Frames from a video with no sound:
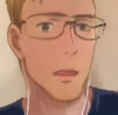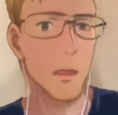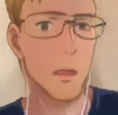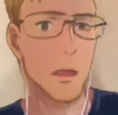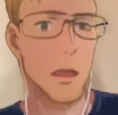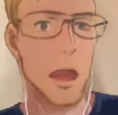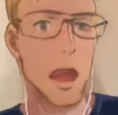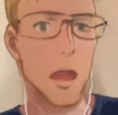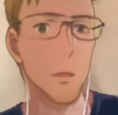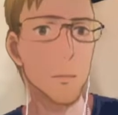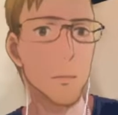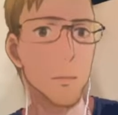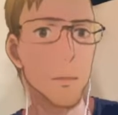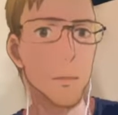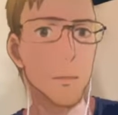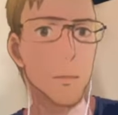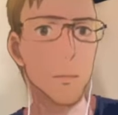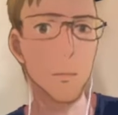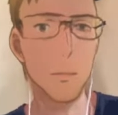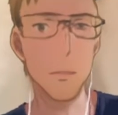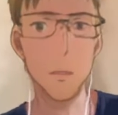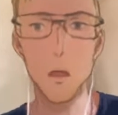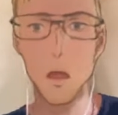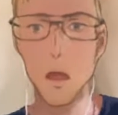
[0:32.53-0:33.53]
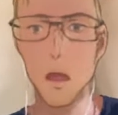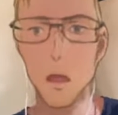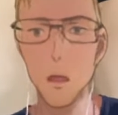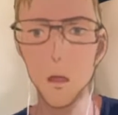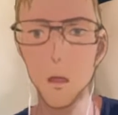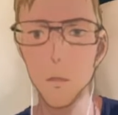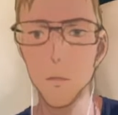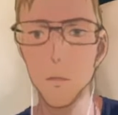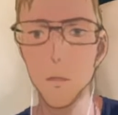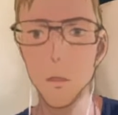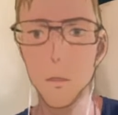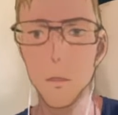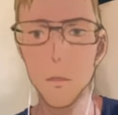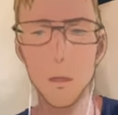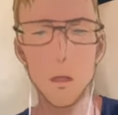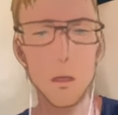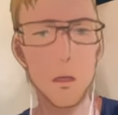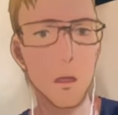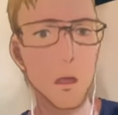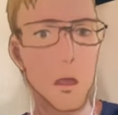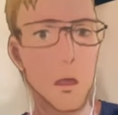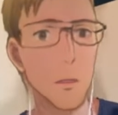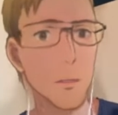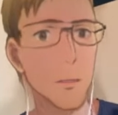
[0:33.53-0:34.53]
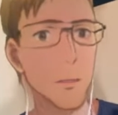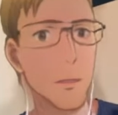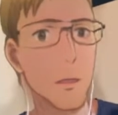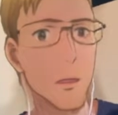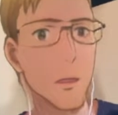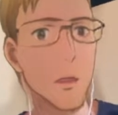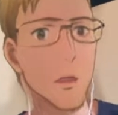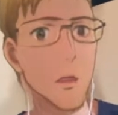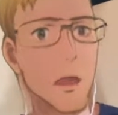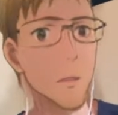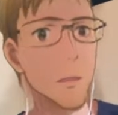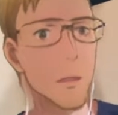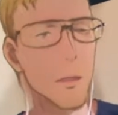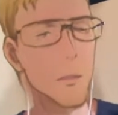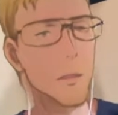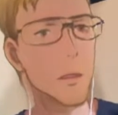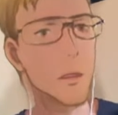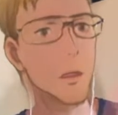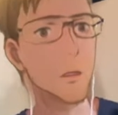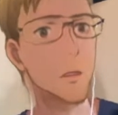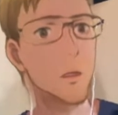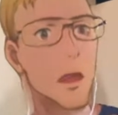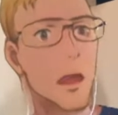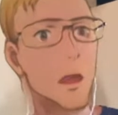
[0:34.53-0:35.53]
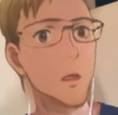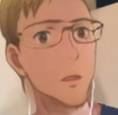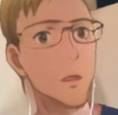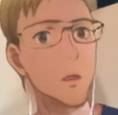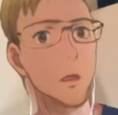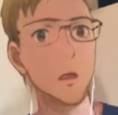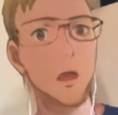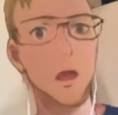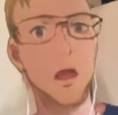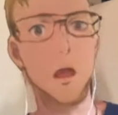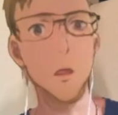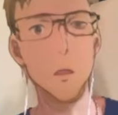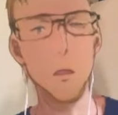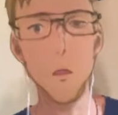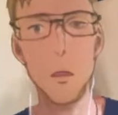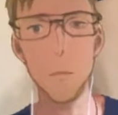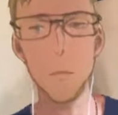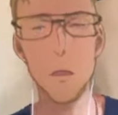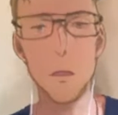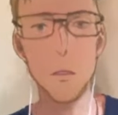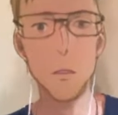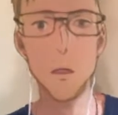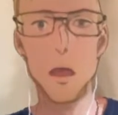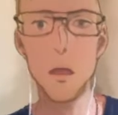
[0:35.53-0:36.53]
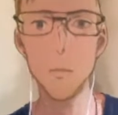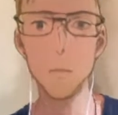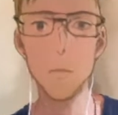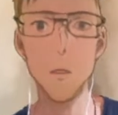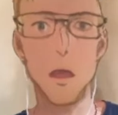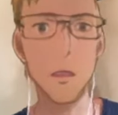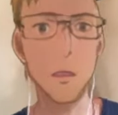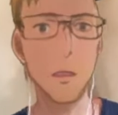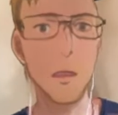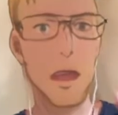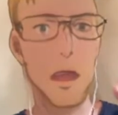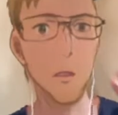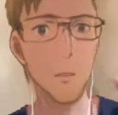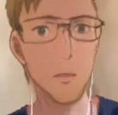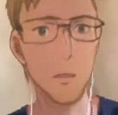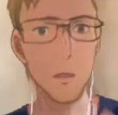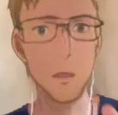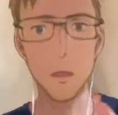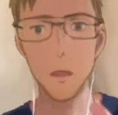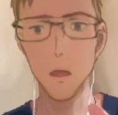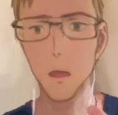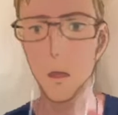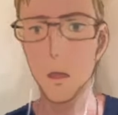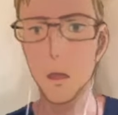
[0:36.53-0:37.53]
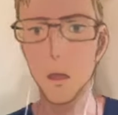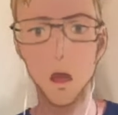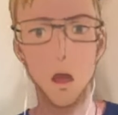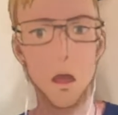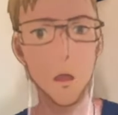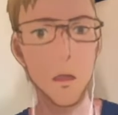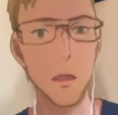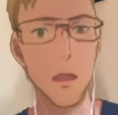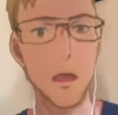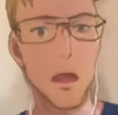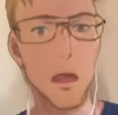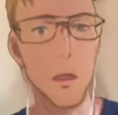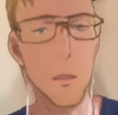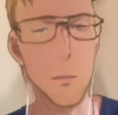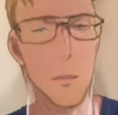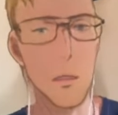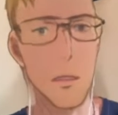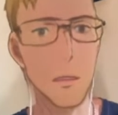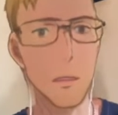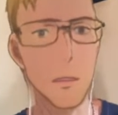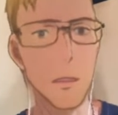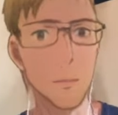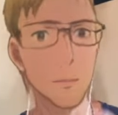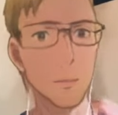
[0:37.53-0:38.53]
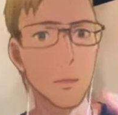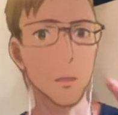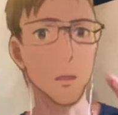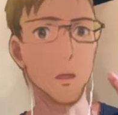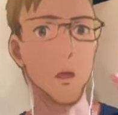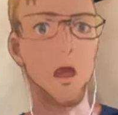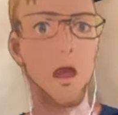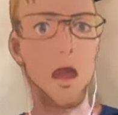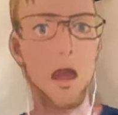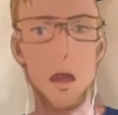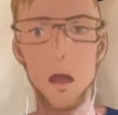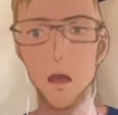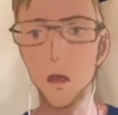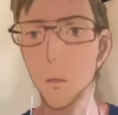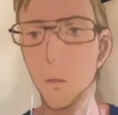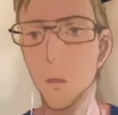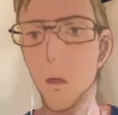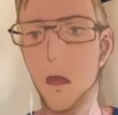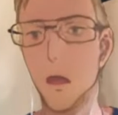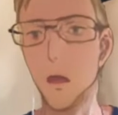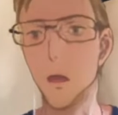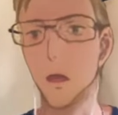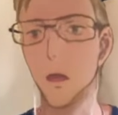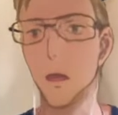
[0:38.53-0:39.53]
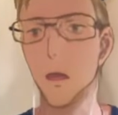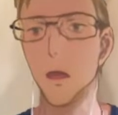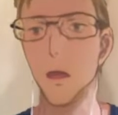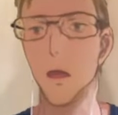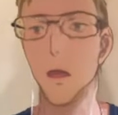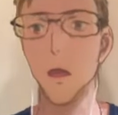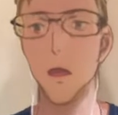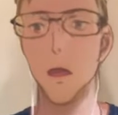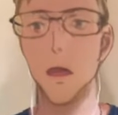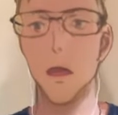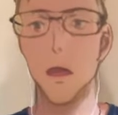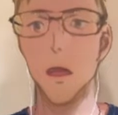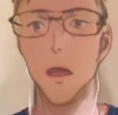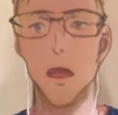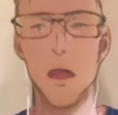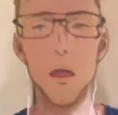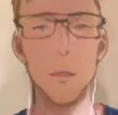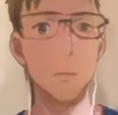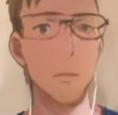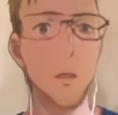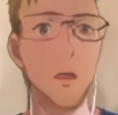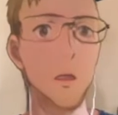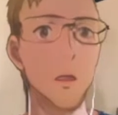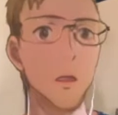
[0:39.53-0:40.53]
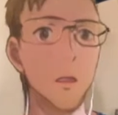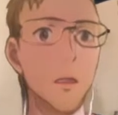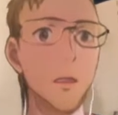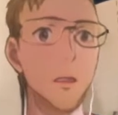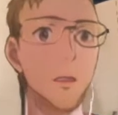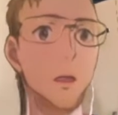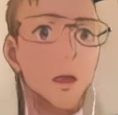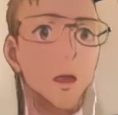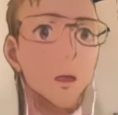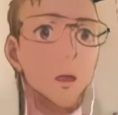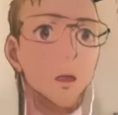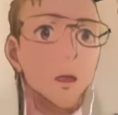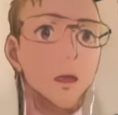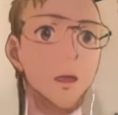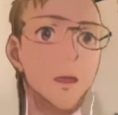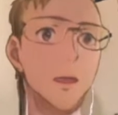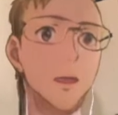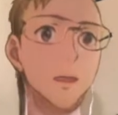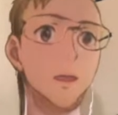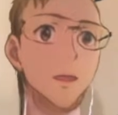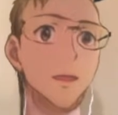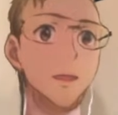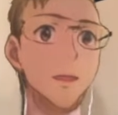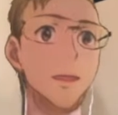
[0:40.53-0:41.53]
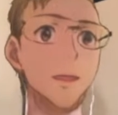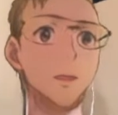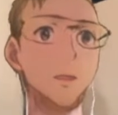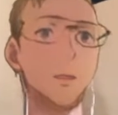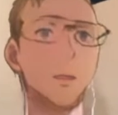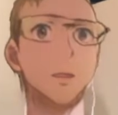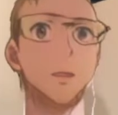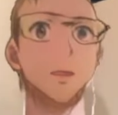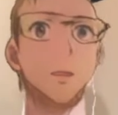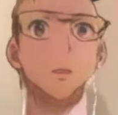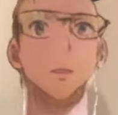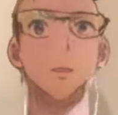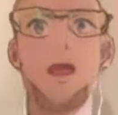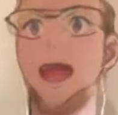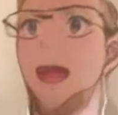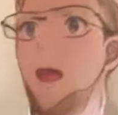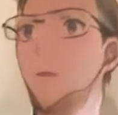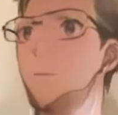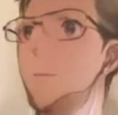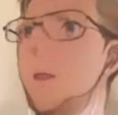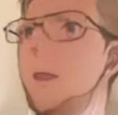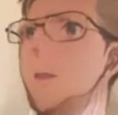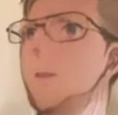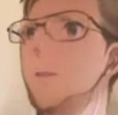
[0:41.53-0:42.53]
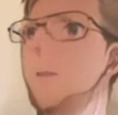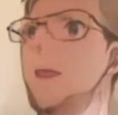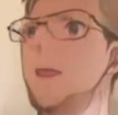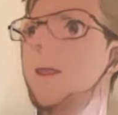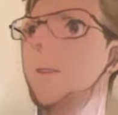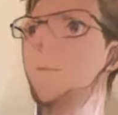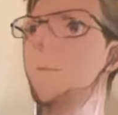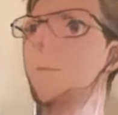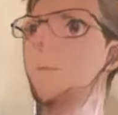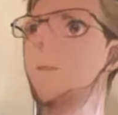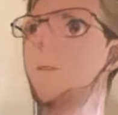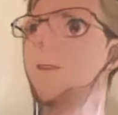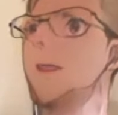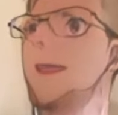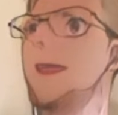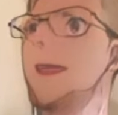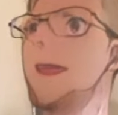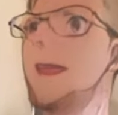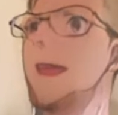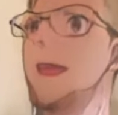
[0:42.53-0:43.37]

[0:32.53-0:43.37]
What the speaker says: I'm pretty good with the software, everything around Web3, but definitely not when it comes to hardware. I barely know there is the RAM and you need it for the